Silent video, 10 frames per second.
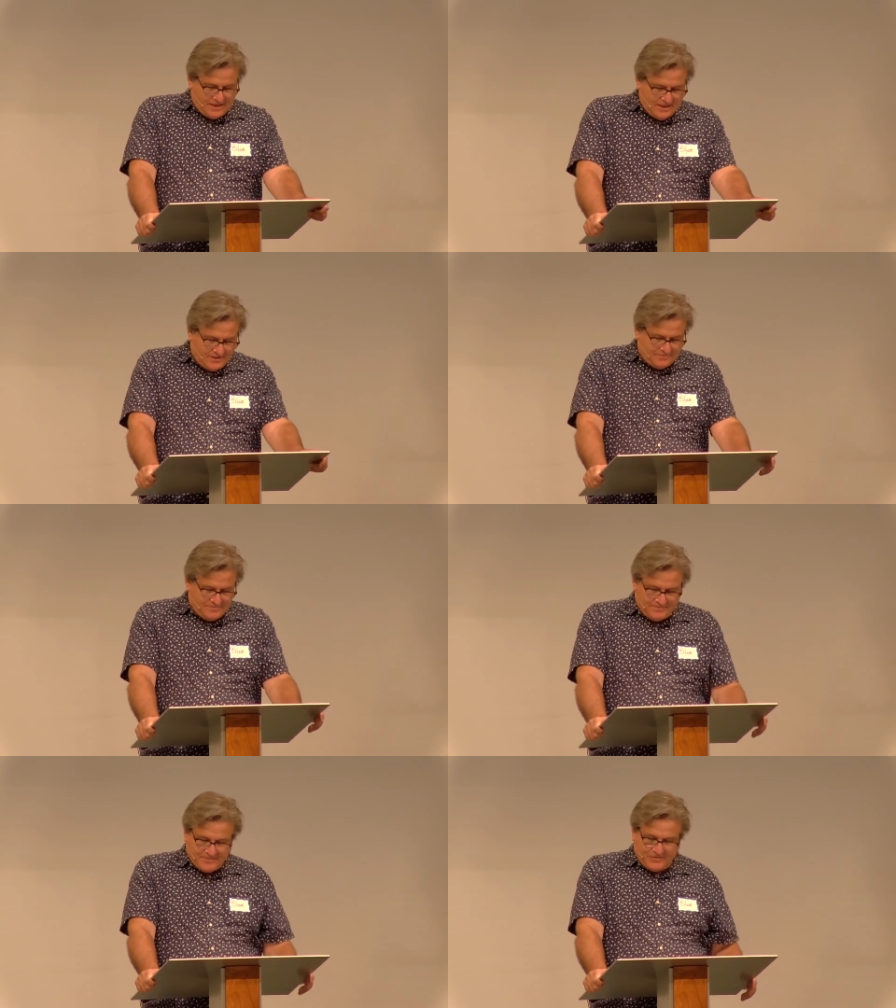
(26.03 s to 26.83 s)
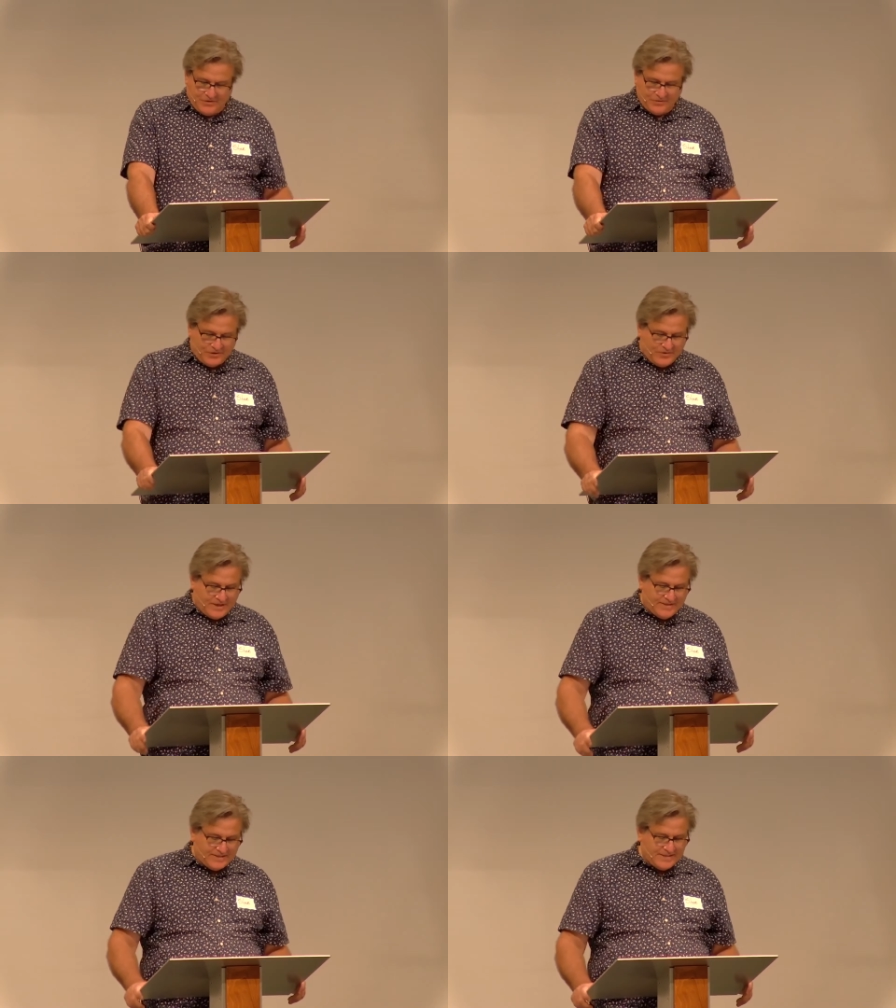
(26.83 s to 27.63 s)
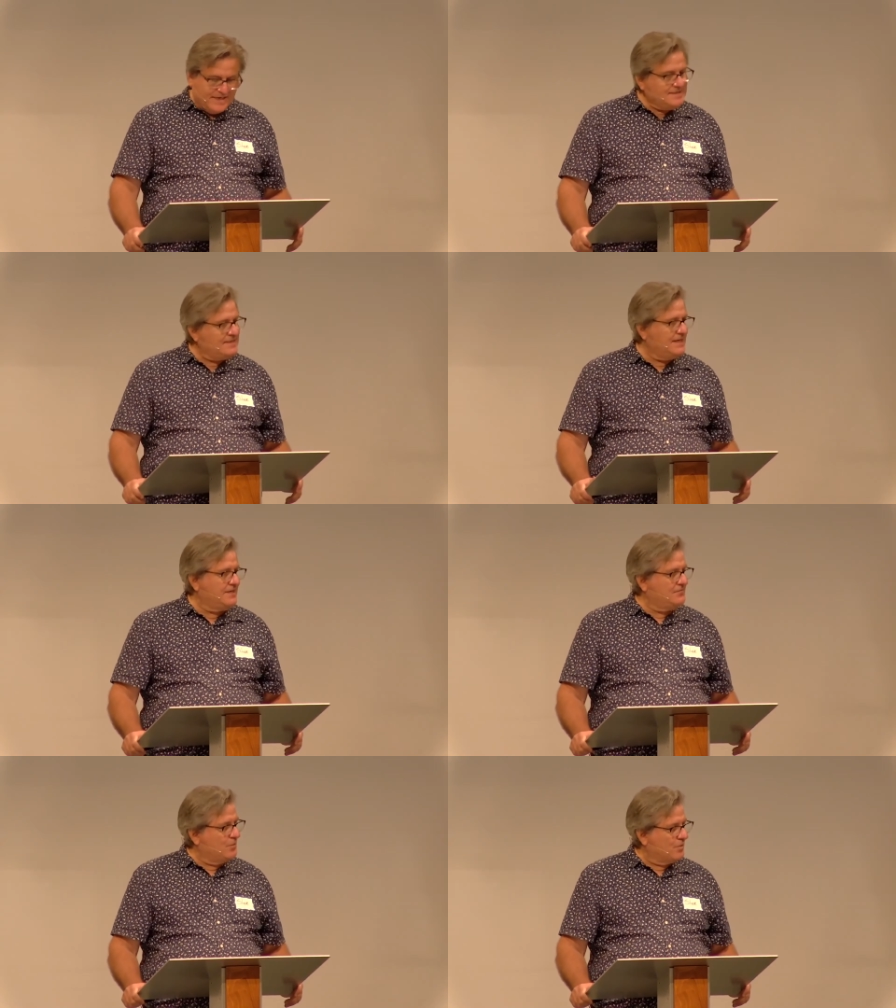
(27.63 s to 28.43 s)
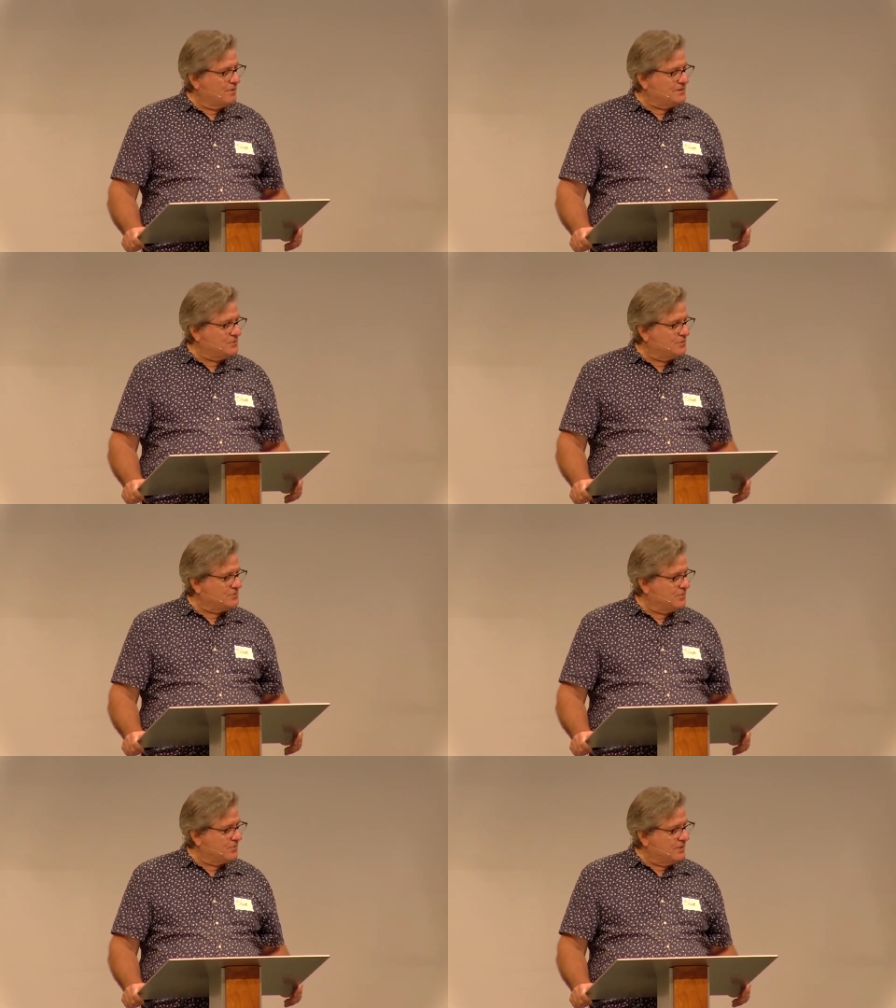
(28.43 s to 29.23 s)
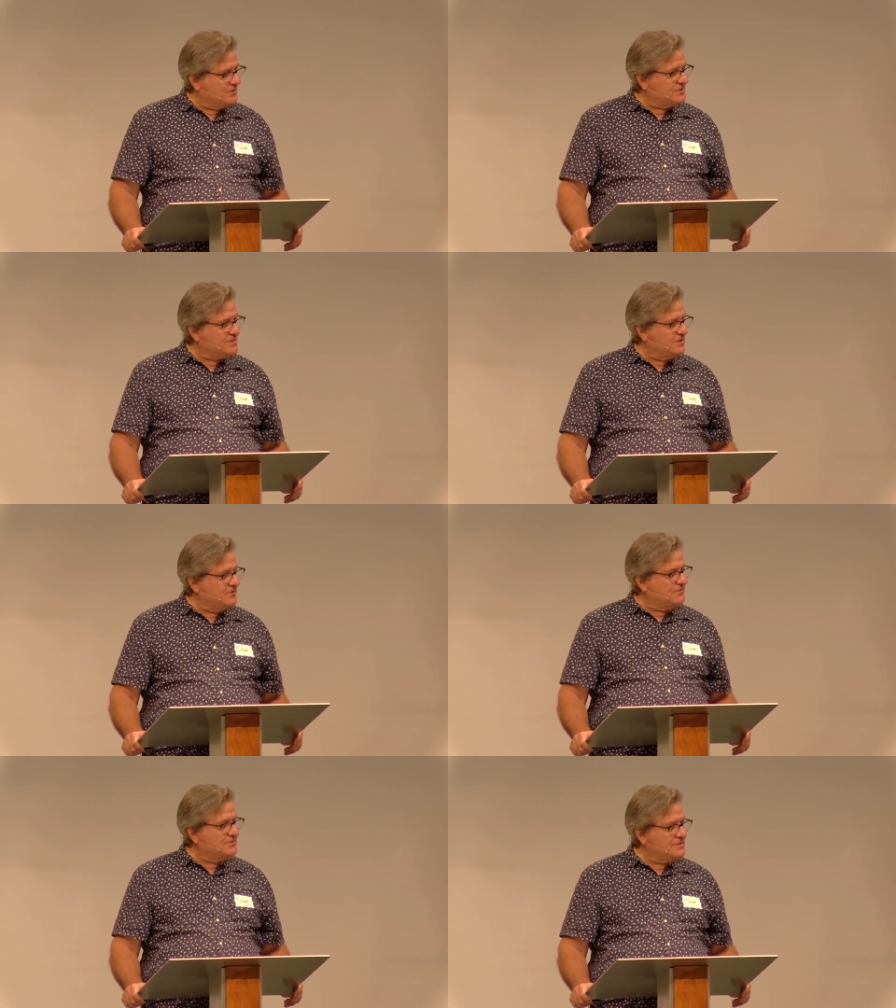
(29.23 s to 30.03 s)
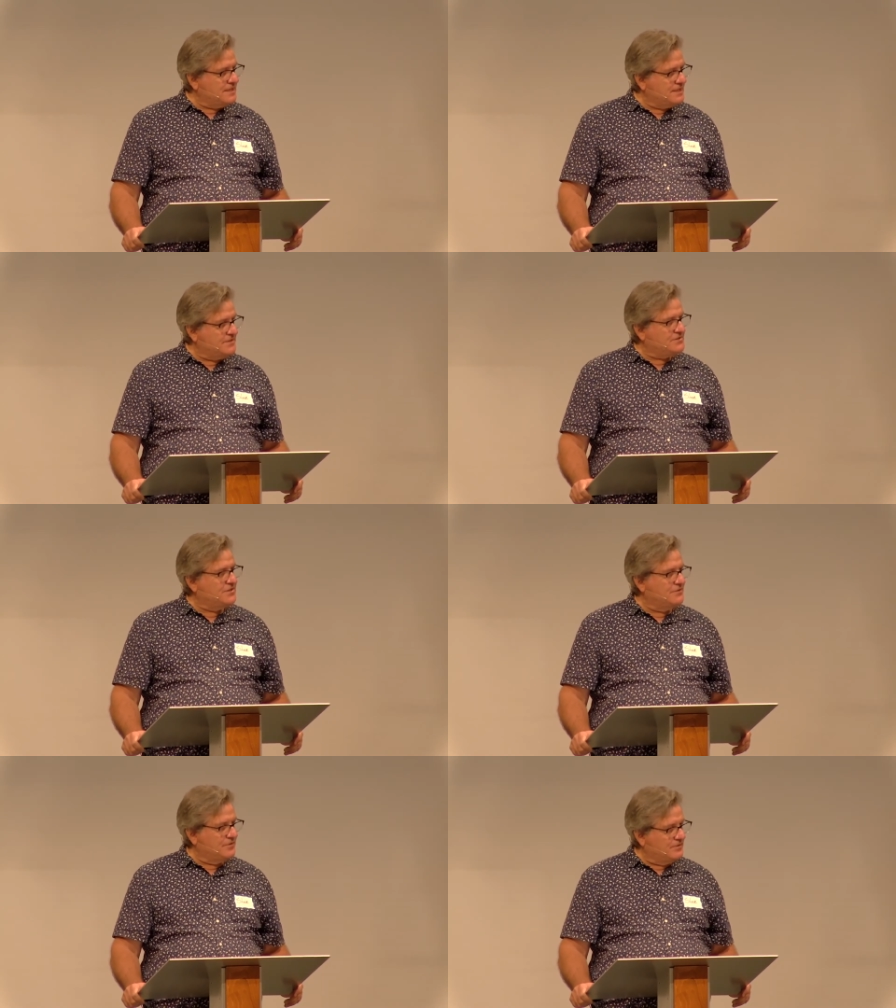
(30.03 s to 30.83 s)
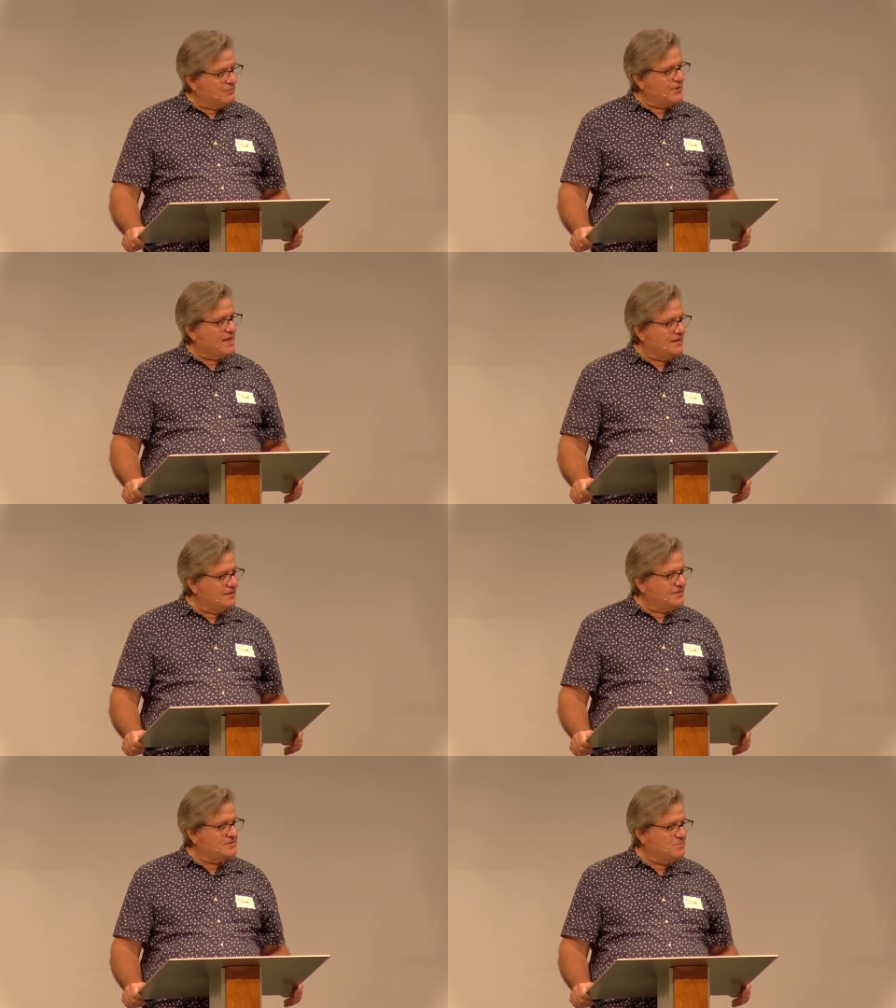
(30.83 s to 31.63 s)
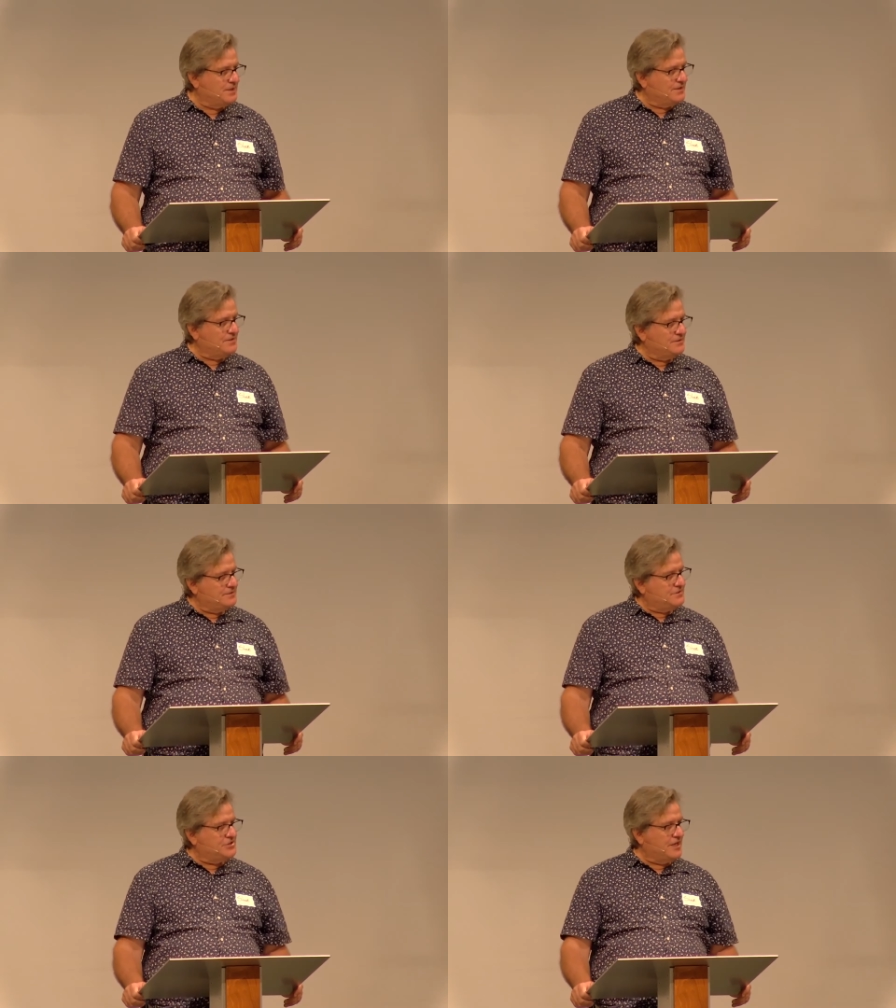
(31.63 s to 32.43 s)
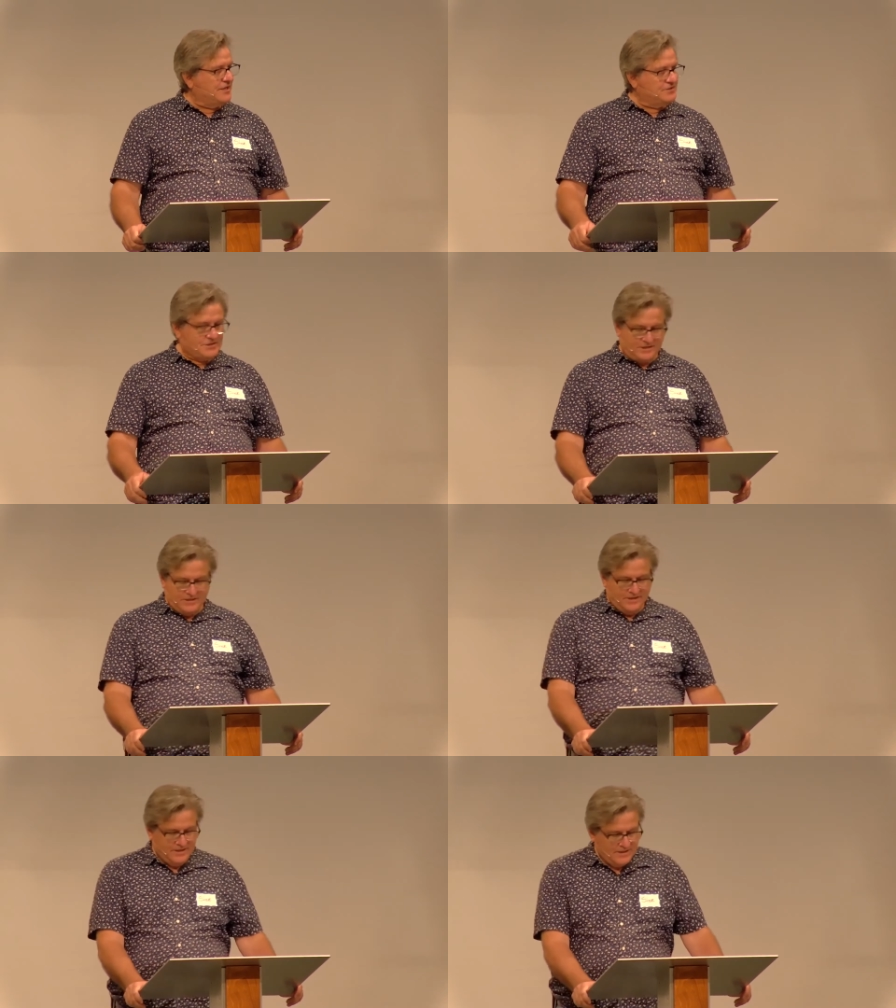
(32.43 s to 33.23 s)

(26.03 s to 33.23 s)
Um, if you don't know that, that's 1984 by George Orwell, just a little setting the tone of reality's been changed.